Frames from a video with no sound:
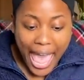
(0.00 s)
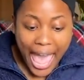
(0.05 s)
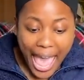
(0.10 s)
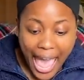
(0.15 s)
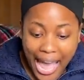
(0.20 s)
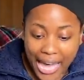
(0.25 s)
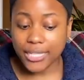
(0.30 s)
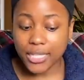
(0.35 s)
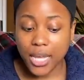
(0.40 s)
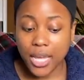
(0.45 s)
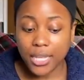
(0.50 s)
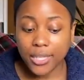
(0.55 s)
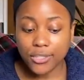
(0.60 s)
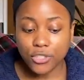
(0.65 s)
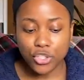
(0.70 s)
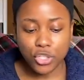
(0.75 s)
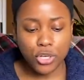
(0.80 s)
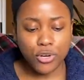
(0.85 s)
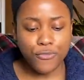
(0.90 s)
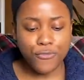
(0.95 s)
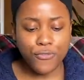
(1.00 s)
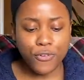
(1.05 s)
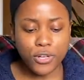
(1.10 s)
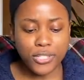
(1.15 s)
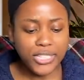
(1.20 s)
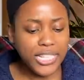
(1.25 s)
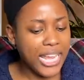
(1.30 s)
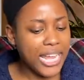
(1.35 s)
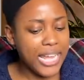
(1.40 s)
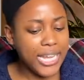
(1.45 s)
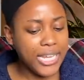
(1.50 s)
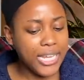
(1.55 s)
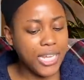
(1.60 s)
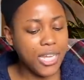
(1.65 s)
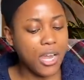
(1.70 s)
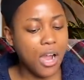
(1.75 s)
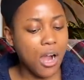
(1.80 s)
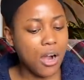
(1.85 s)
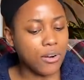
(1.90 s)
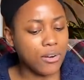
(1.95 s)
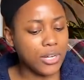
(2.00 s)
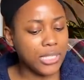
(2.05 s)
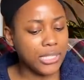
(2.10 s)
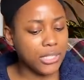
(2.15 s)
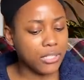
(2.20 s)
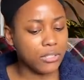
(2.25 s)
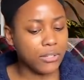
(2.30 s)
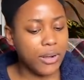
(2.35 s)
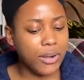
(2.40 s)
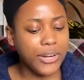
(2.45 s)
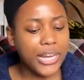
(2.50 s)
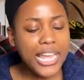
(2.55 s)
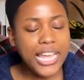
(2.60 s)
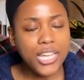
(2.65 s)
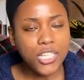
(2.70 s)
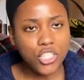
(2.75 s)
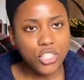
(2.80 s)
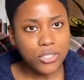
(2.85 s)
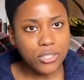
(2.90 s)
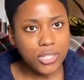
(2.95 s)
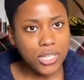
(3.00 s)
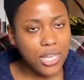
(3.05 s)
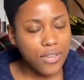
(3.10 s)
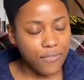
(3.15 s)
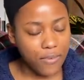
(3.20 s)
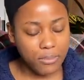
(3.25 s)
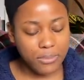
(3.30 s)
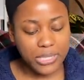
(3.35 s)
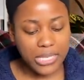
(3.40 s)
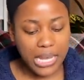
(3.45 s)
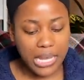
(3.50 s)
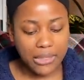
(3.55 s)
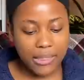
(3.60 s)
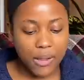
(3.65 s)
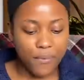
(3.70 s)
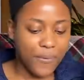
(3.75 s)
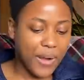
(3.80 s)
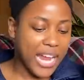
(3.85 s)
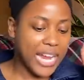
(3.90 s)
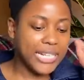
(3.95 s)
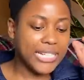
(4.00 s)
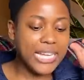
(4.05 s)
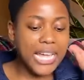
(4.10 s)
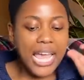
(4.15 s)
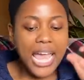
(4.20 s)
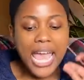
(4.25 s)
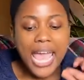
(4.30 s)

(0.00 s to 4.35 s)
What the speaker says: at Jennifer De Chiara Literary Agency, if I'm saying that right.